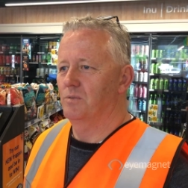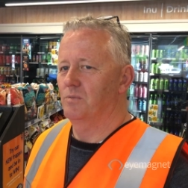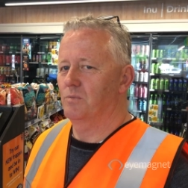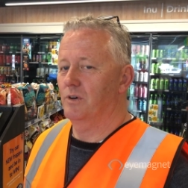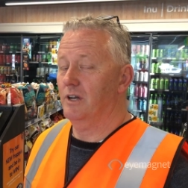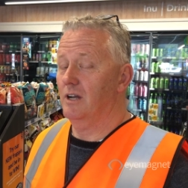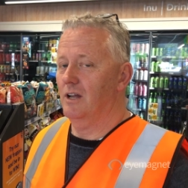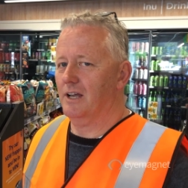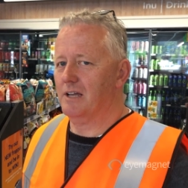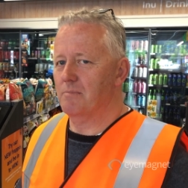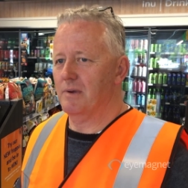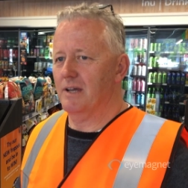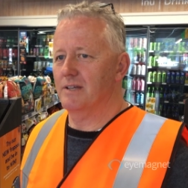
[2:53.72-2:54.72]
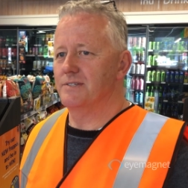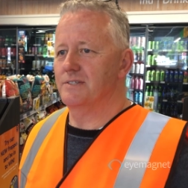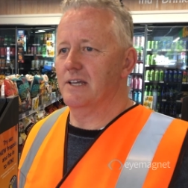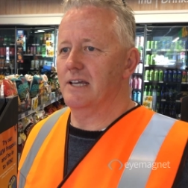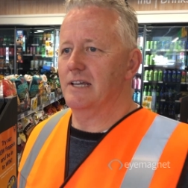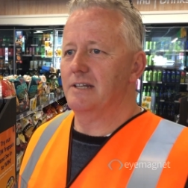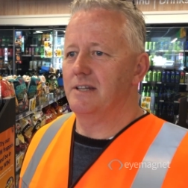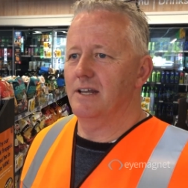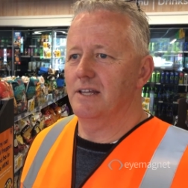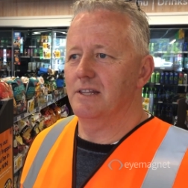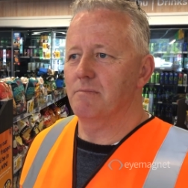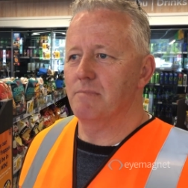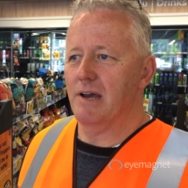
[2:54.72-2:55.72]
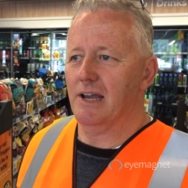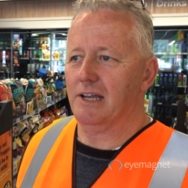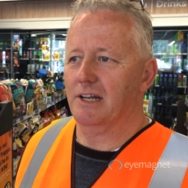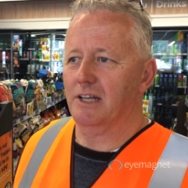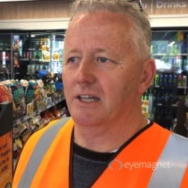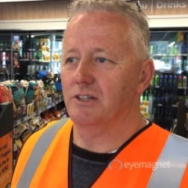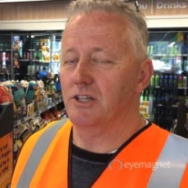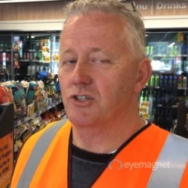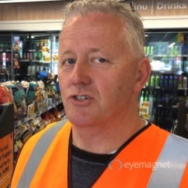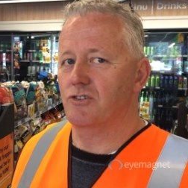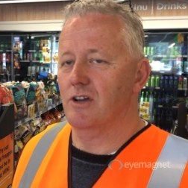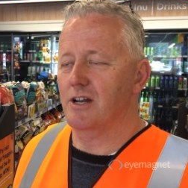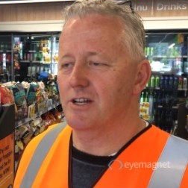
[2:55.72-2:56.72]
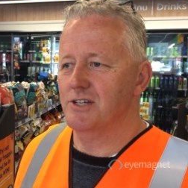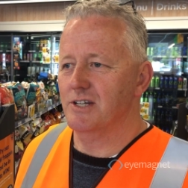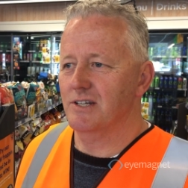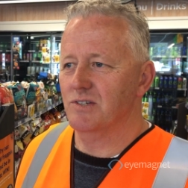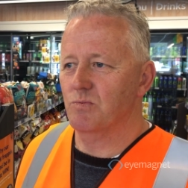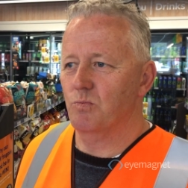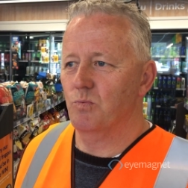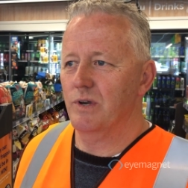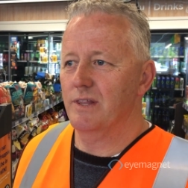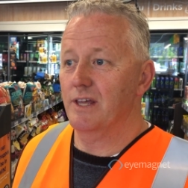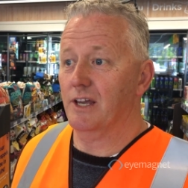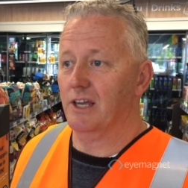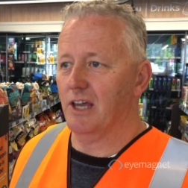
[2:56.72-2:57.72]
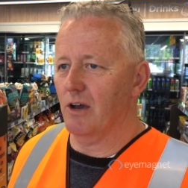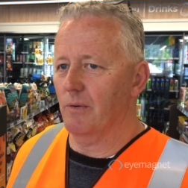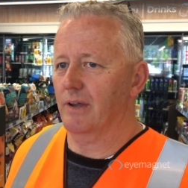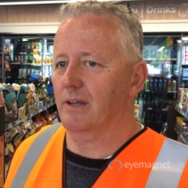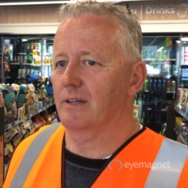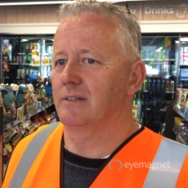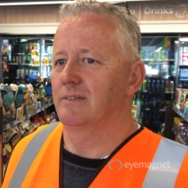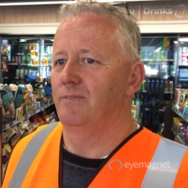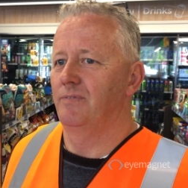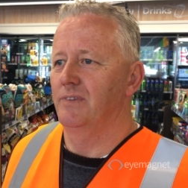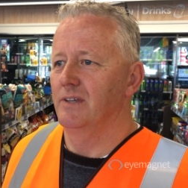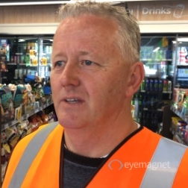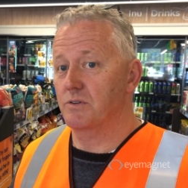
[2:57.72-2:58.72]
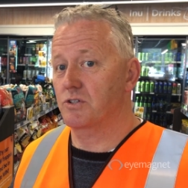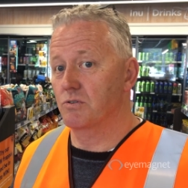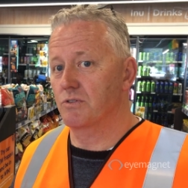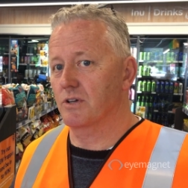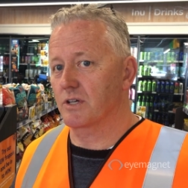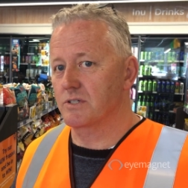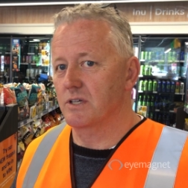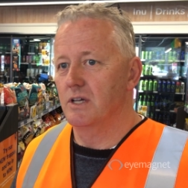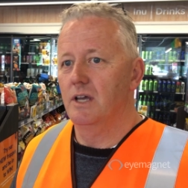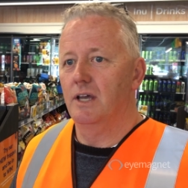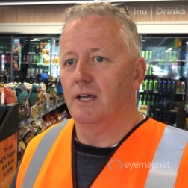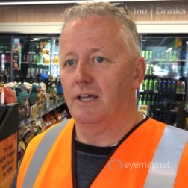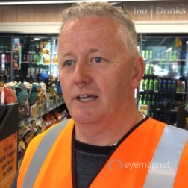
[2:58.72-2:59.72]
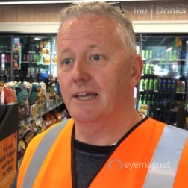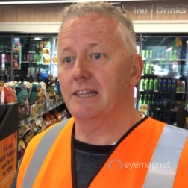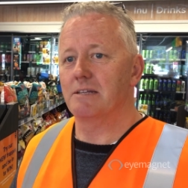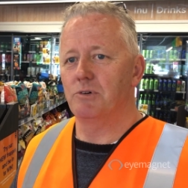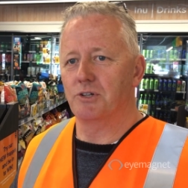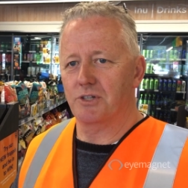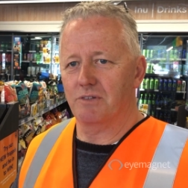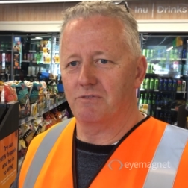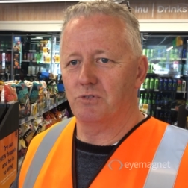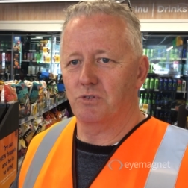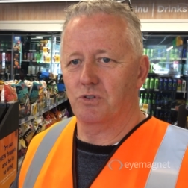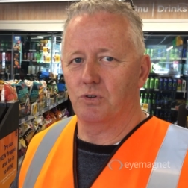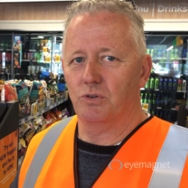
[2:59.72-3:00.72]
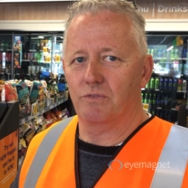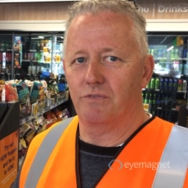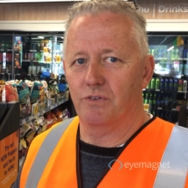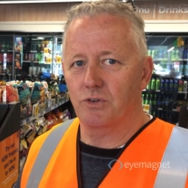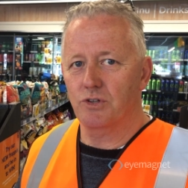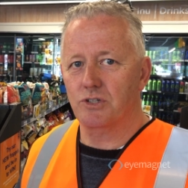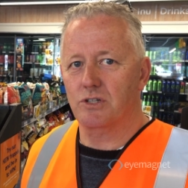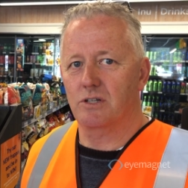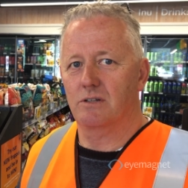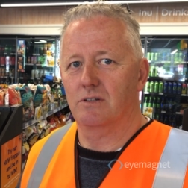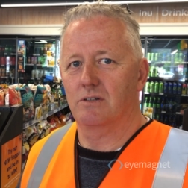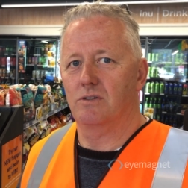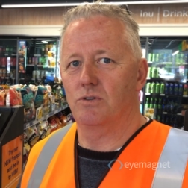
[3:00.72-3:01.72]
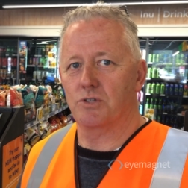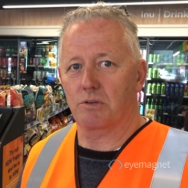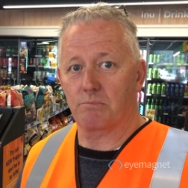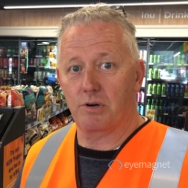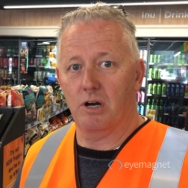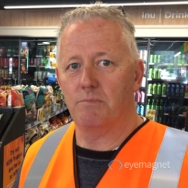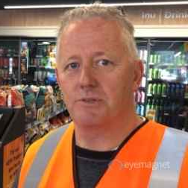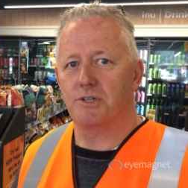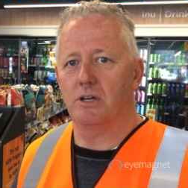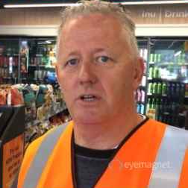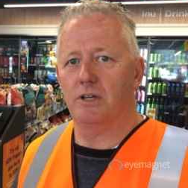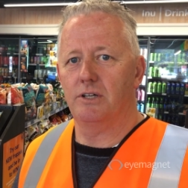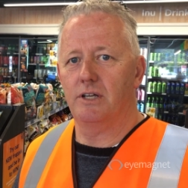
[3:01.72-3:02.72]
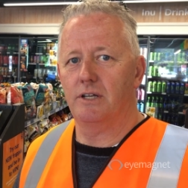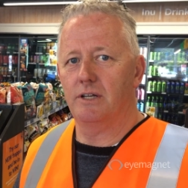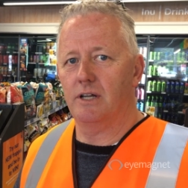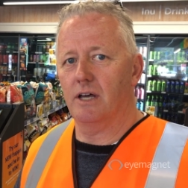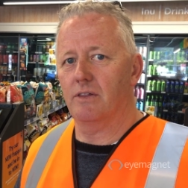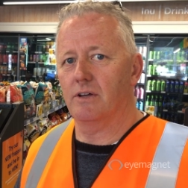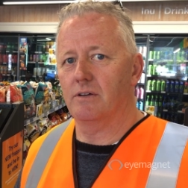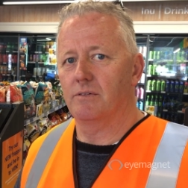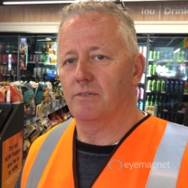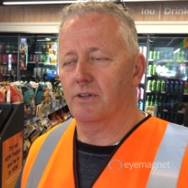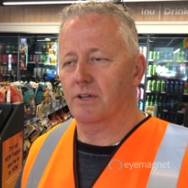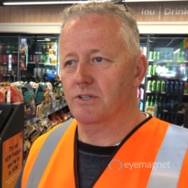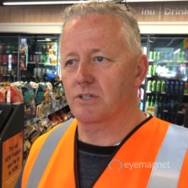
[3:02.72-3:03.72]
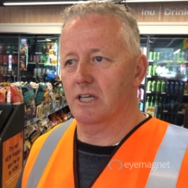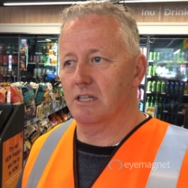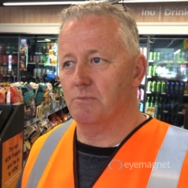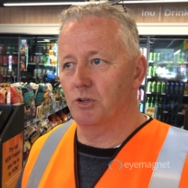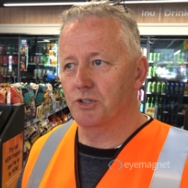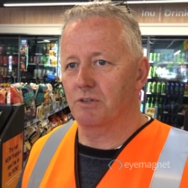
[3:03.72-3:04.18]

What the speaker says: What I like about Z and the marketing and their strategy is where they're going. Two things. Get them onto the forecourt first, using Prime Sign and other things to get them onto the